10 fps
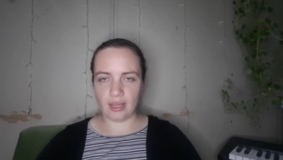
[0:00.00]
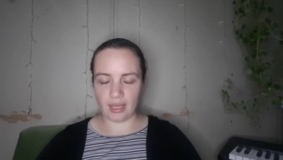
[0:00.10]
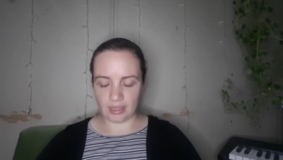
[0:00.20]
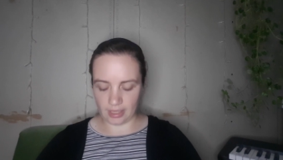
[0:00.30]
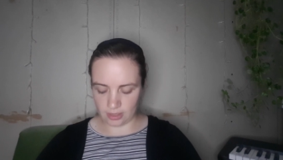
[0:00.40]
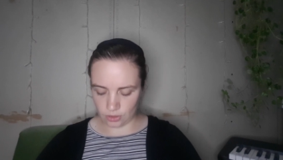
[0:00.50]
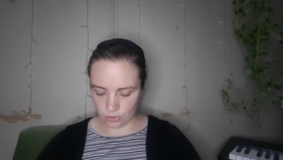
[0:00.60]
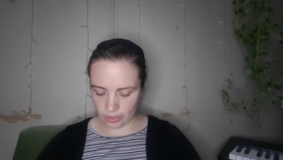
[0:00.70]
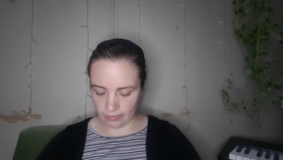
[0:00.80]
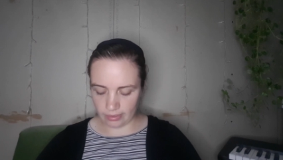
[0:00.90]
And that is
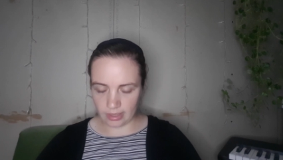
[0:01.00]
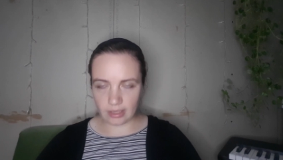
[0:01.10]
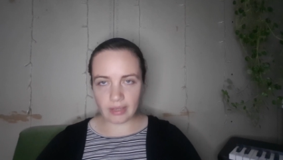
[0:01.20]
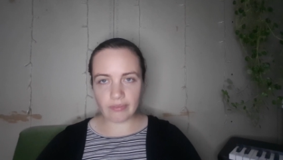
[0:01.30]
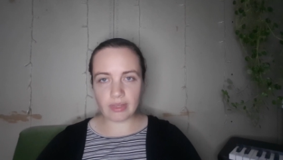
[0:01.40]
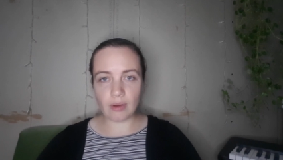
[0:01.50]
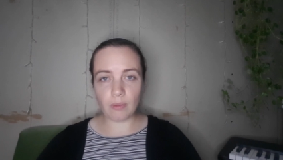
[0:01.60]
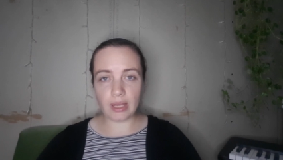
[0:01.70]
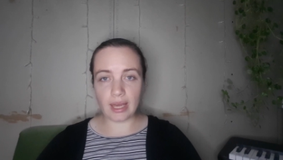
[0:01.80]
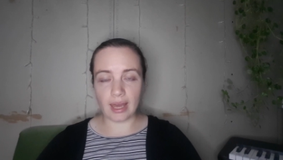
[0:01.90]
true. Everything, even that
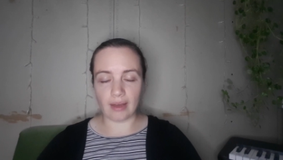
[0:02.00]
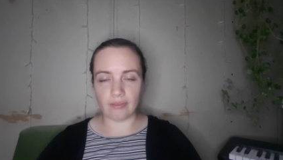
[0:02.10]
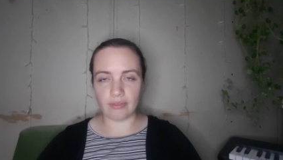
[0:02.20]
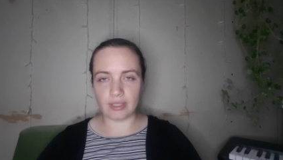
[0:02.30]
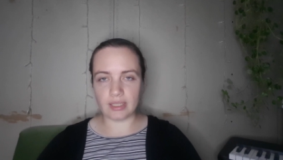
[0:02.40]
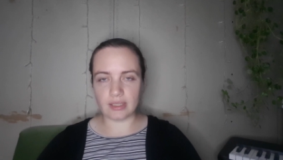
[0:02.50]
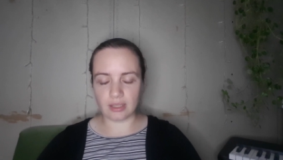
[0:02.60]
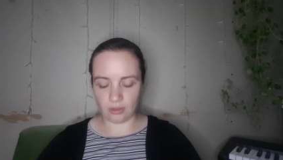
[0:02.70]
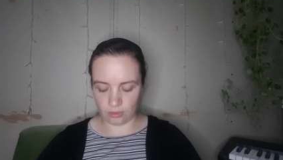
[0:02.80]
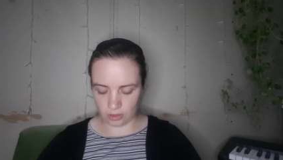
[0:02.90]
we have, is
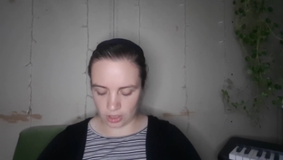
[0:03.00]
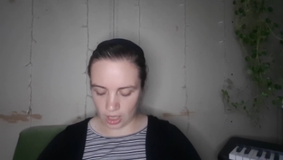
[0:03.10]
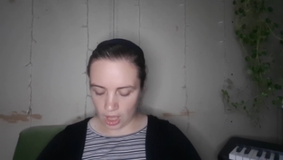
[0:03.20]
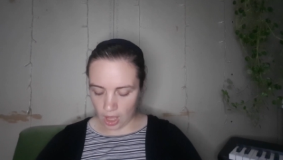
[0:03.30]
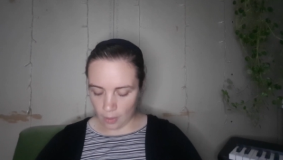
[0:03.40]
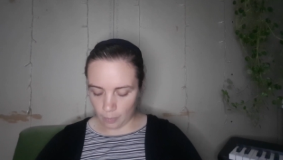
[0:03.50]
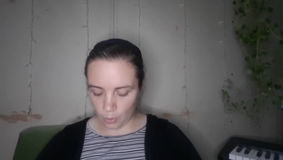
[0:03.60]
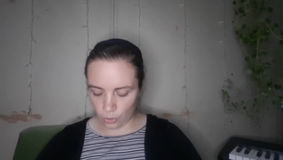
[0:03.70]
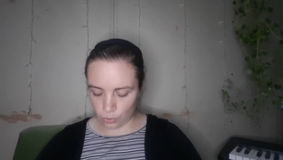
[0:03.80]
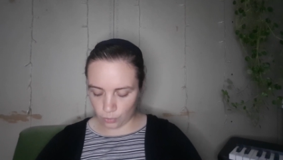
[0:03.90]
the Lord's.
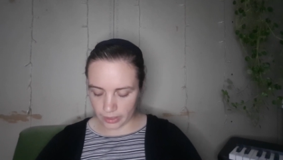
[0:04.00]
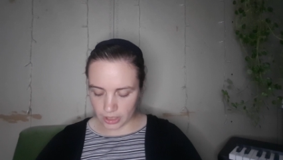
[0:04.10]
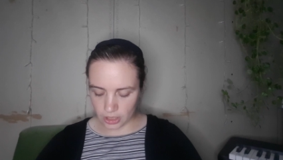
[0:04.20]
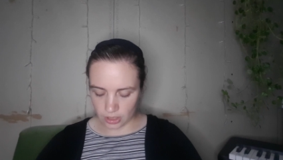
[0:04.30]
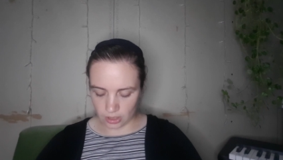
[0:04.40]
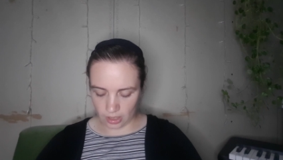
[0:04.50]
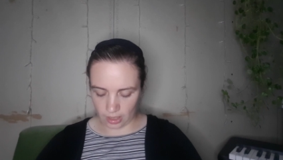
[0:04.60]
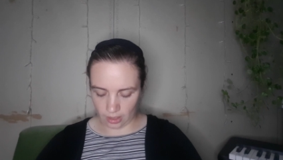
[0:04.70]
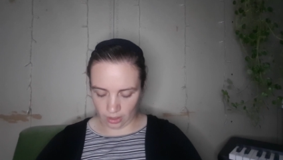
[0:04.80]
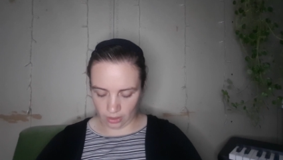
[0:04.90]
Both riches
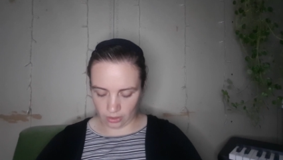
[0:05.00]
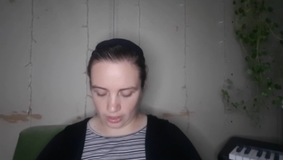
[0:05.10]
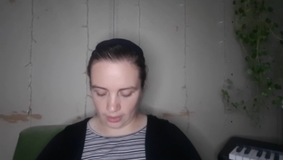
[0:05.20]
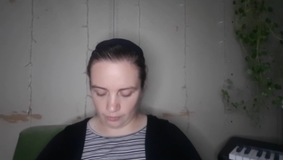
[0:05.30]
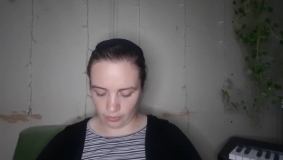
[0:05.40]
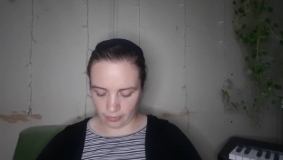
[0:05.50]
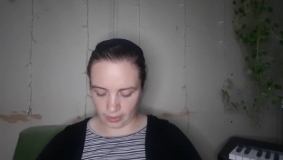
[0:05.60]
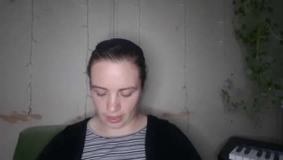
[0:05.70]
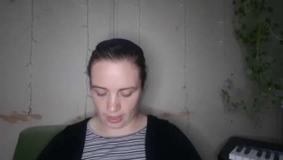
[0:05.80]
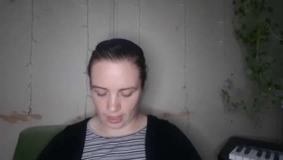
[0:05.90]
and honor come from
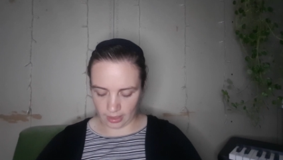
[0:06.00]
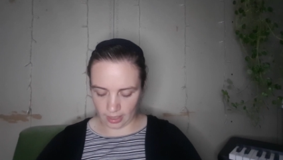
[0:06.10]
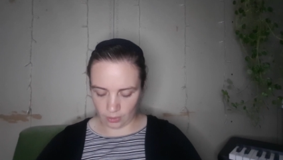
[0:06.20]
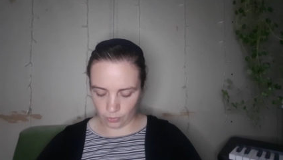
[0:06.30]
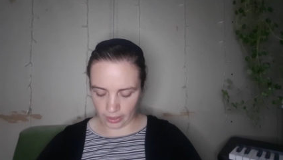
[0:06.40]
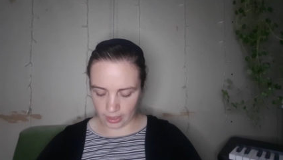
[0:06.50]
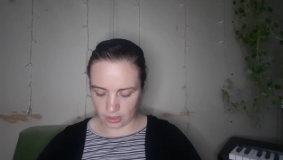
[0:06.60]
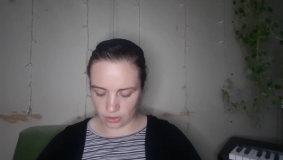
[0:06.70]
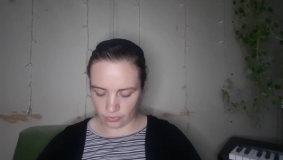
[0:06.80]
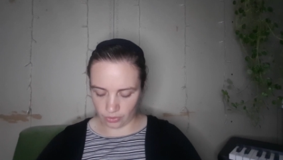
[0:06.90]
thee, and thou
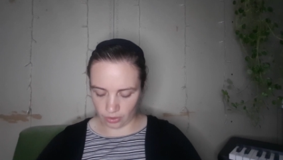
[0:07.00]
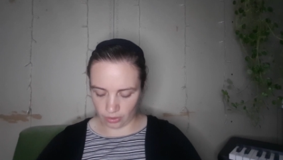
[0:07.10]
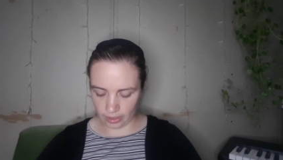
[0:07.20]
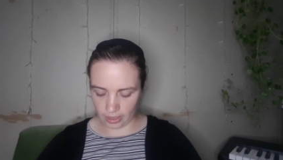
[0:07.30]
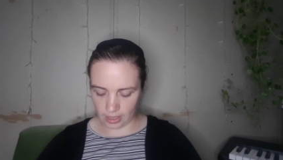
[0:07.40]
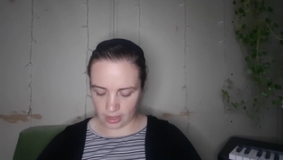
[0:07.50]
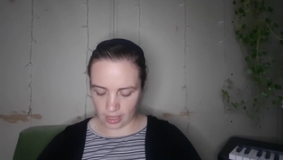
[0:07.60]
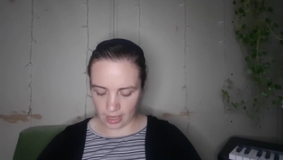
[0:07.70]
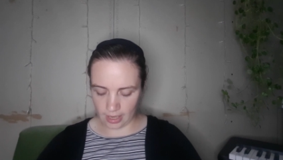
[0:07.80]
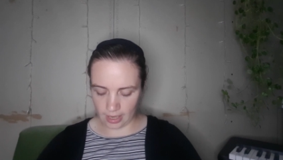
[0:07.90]
reignest over all. And in
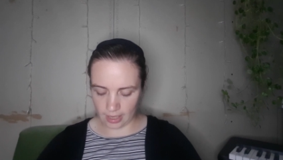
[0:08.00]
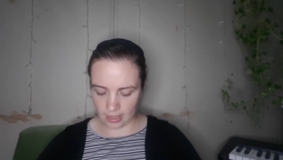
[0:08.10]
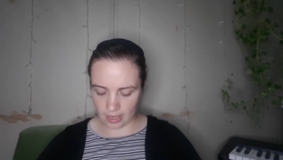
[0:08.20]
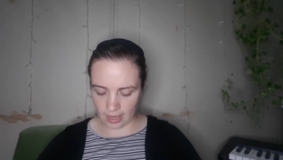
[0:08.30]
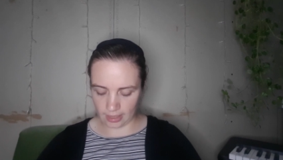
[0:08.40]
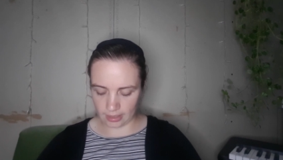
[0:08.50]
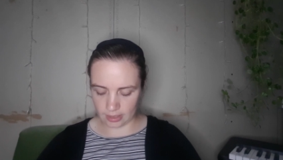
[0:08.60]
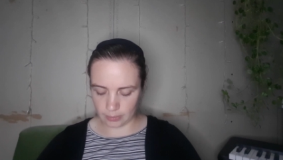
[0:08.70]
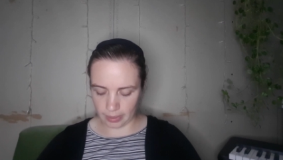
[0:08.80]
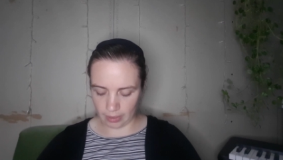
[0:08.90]
thine hand
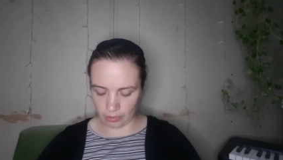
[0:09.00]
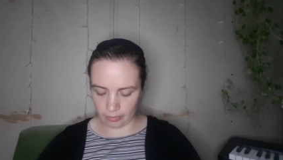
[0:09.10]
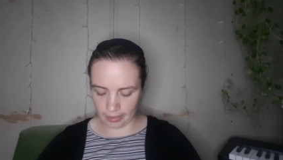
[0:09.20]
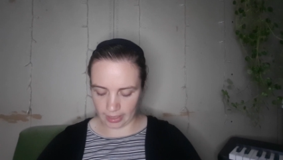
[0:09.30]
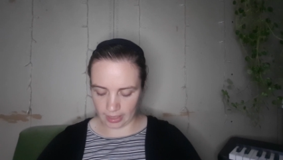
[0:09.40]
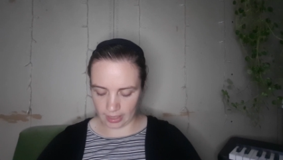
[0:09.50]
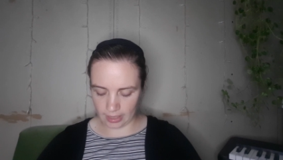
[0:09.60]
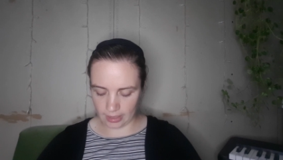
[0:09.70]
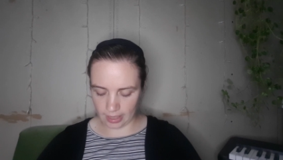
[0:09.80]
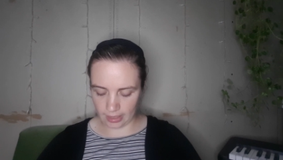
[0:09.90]
is power and might, and
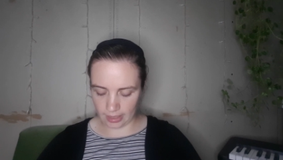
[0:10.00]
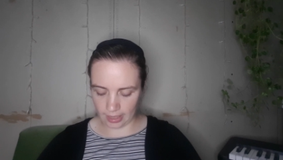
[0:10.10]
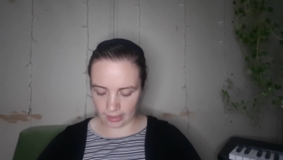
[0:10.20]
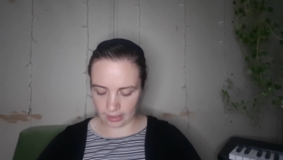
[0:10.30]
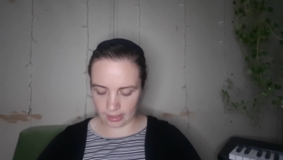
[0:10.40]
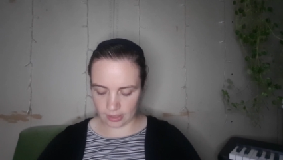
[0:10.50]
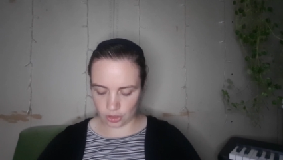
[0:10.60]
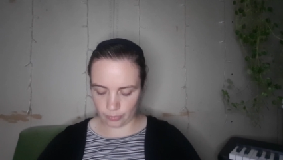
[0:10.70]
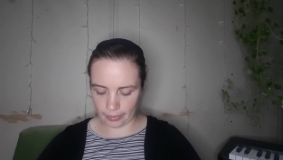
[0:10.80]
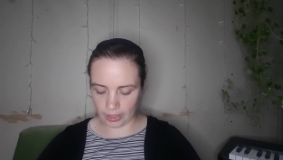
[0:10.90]
in thine hand it is
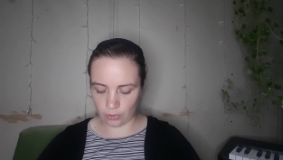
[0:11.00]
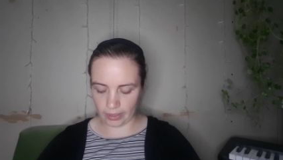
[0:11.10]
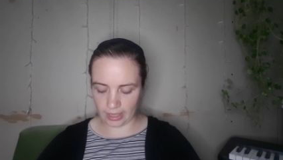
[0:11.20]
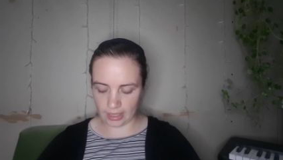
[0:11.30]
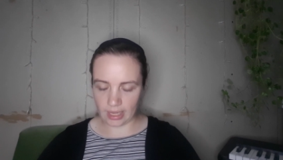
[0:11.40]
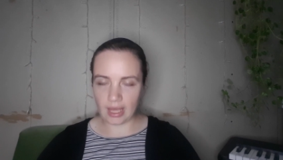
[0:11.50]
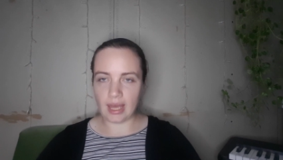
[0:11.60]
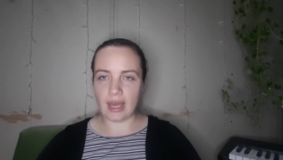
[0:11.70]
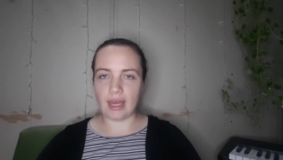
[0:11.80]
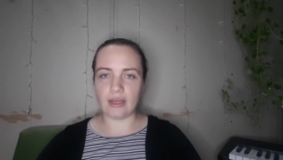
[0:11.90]
to make great
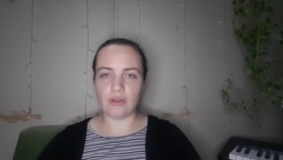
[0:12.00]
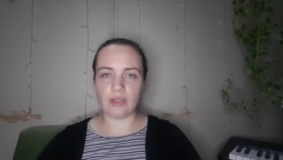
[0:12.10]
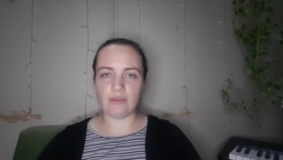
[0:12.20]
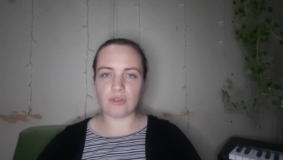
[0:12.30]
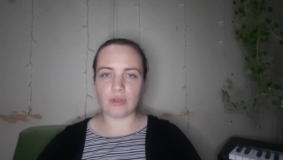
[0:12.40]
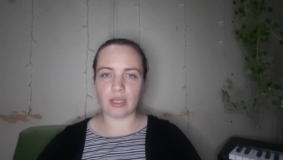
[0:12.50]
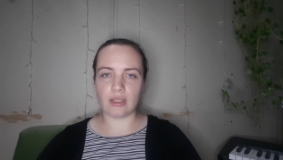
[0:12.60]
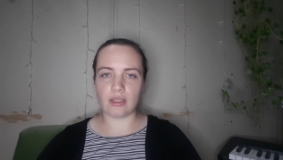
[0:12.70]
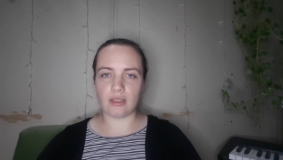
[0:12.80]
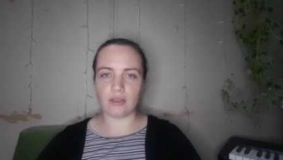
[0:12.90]
and to give
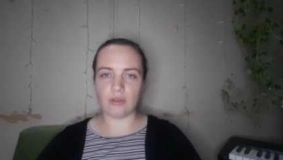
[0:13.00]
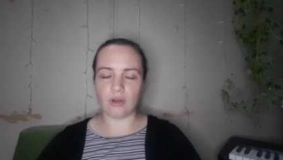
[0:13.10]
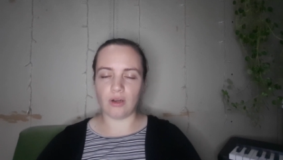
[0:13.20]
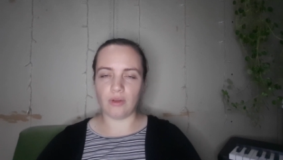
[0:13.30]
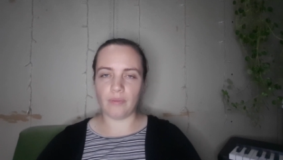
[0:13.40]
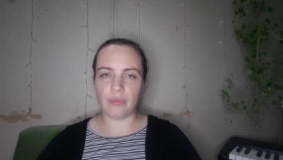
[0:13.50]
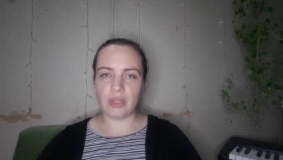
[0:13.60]
strength unto all.